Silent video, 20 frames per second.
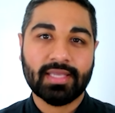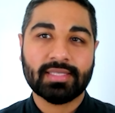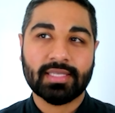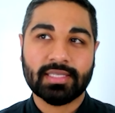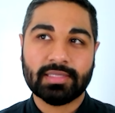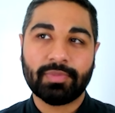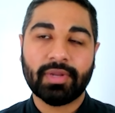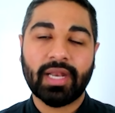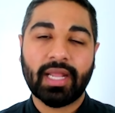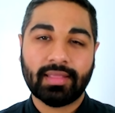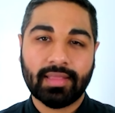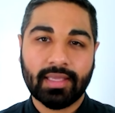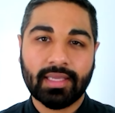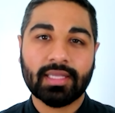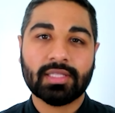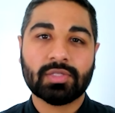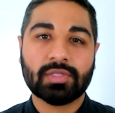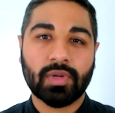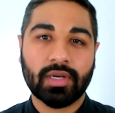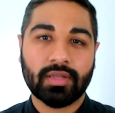case is. But I think
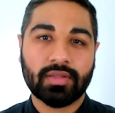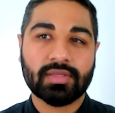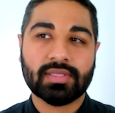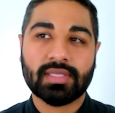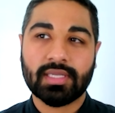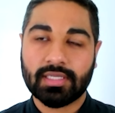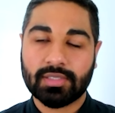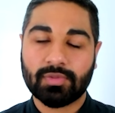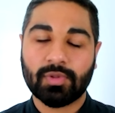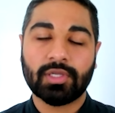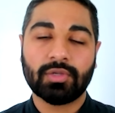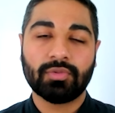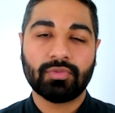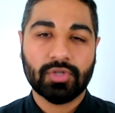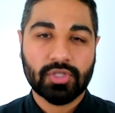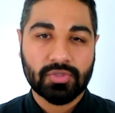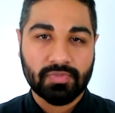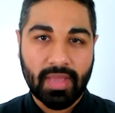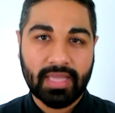it's one of those things where you just